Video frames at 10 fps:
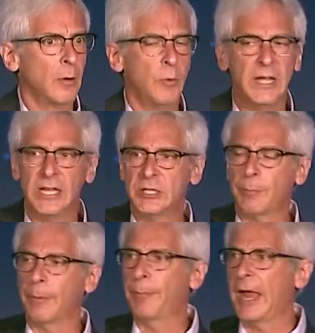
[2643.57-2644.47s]
we need to
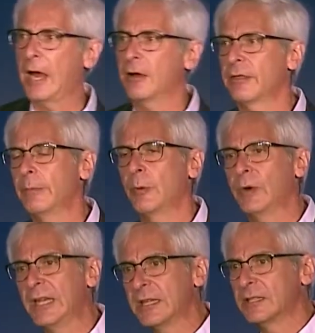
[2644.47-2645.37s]
prepare them, and
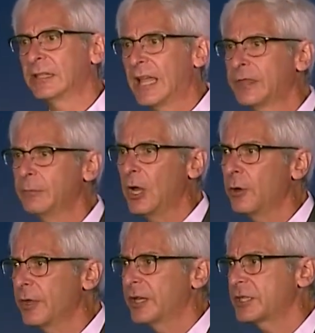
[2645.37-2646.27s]
we need to let them
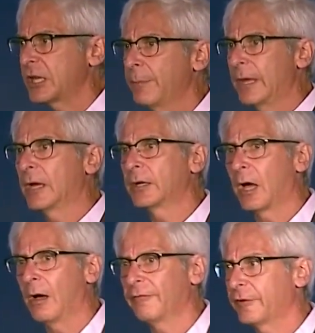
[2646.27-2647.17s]
know that it's going to be
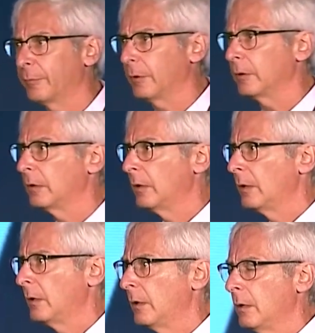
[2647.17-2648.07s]
uncomfortable.
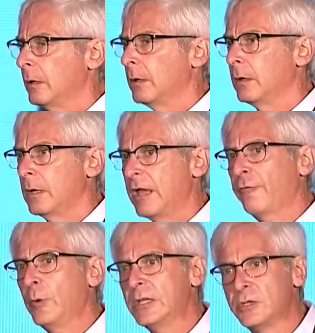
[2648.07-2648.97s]
If
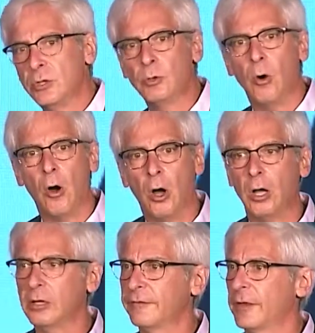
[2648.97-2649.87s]
we do
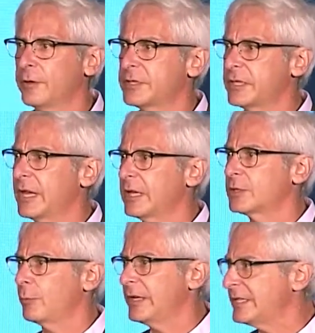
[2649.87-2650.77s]
all of those things,
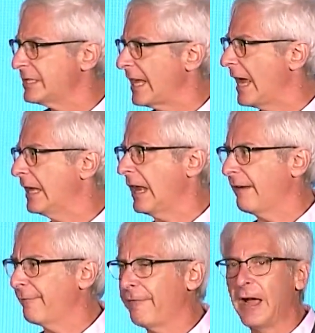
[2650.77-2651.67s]
we stand a
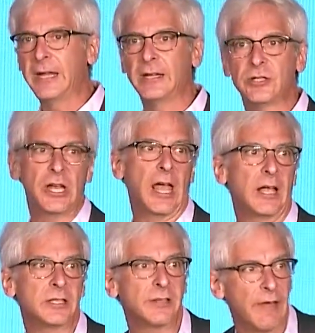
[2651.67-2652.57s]
fighting
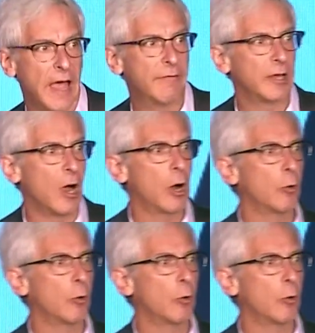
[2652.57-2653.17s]
chance of having our